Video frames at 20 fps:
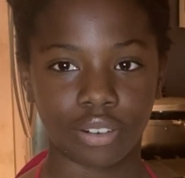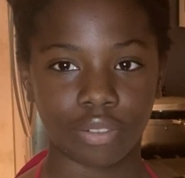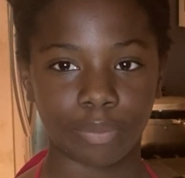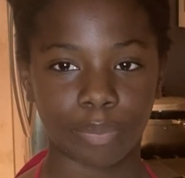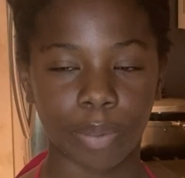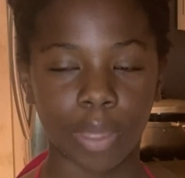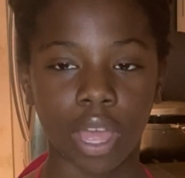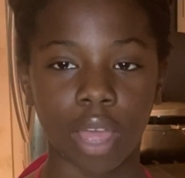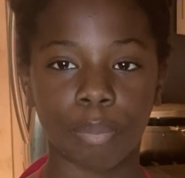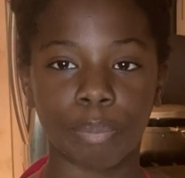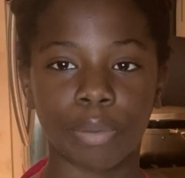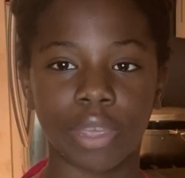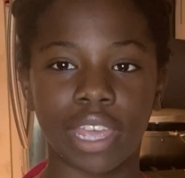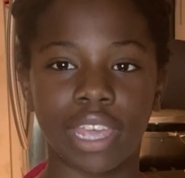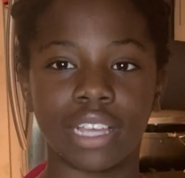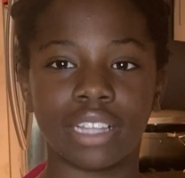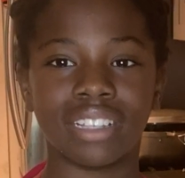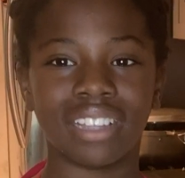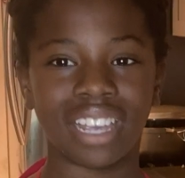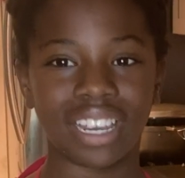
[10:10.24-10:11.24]
cupcake
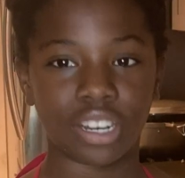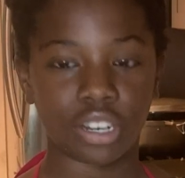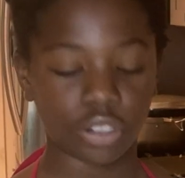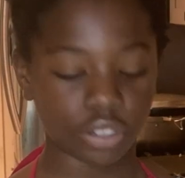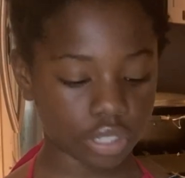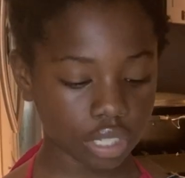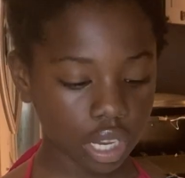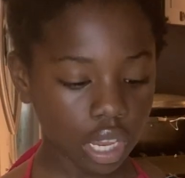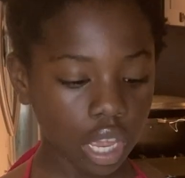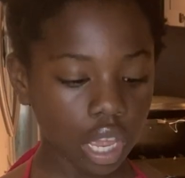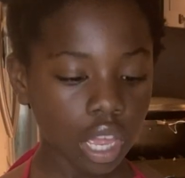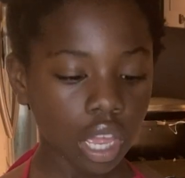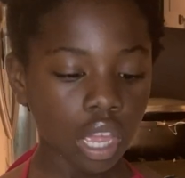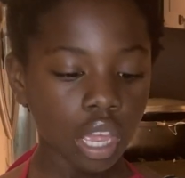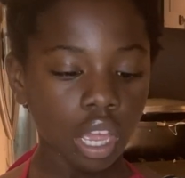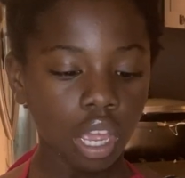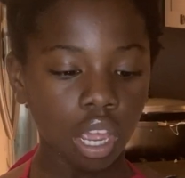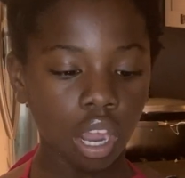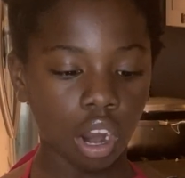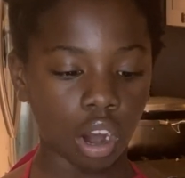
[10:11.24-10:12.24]
liners
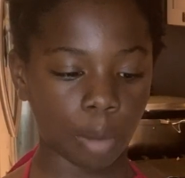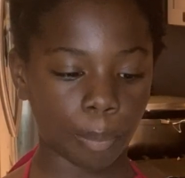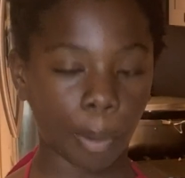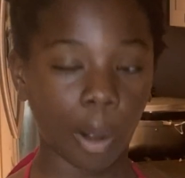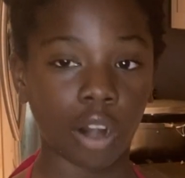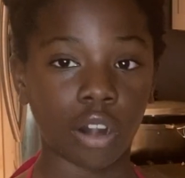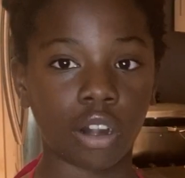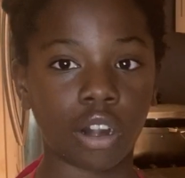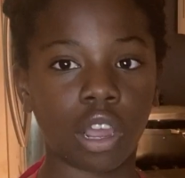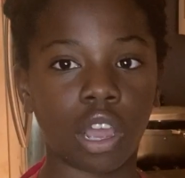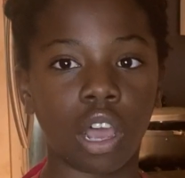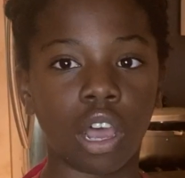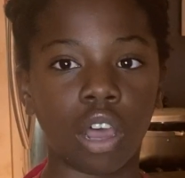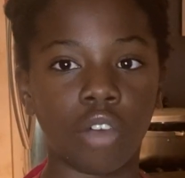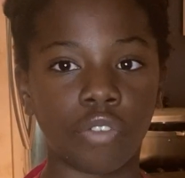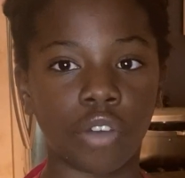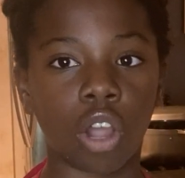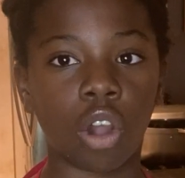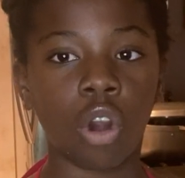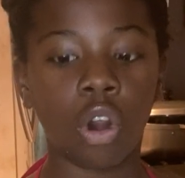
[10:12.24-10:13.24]
are part of
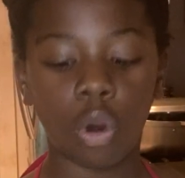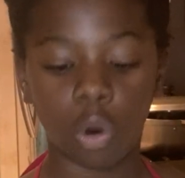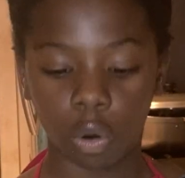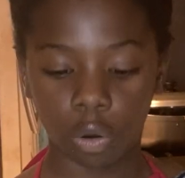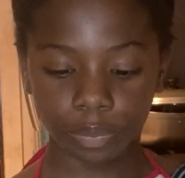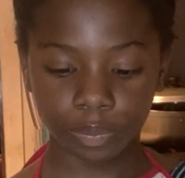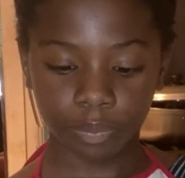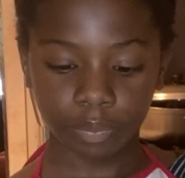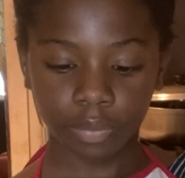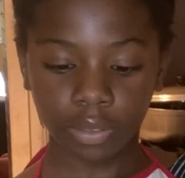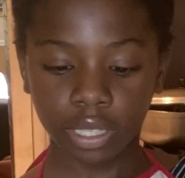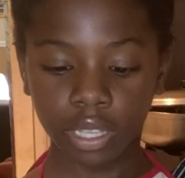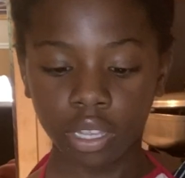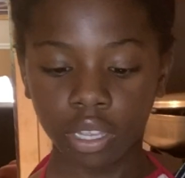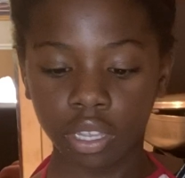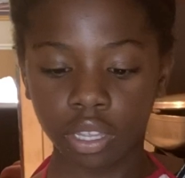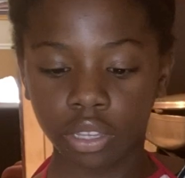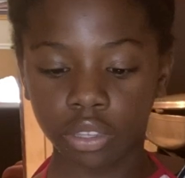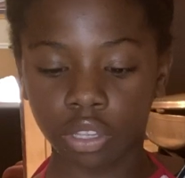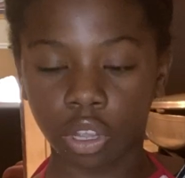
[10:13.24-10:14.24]
a whole.
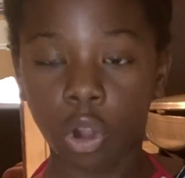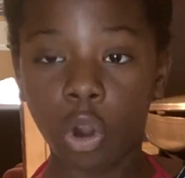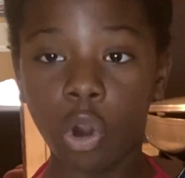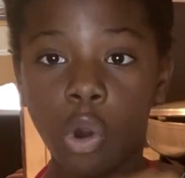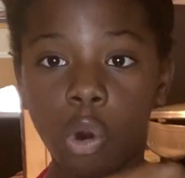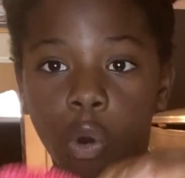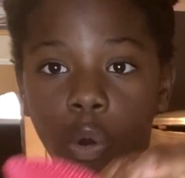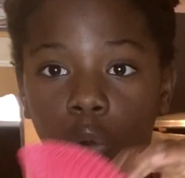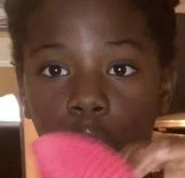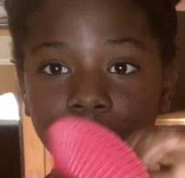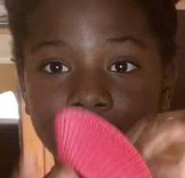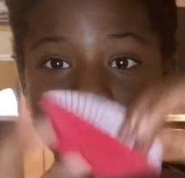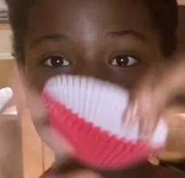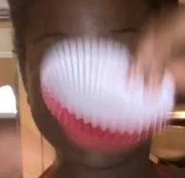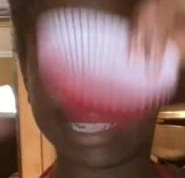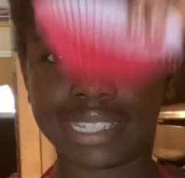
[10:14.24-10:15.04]
The whole is